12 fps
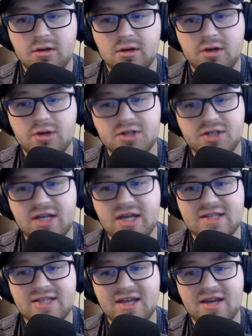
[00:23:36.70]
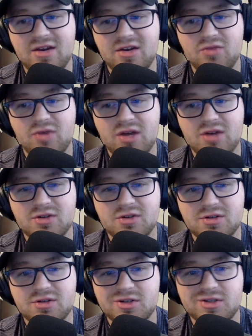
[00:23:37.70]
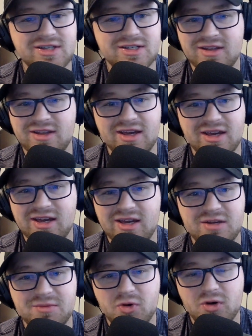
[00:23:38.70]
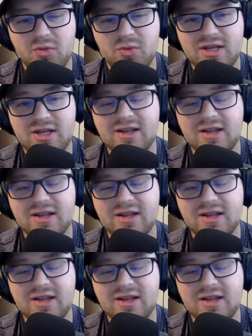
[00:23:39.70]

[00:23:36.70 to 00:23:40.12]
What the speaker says: understands that Aaron Rodgers just isn't that guy anymore, and we need to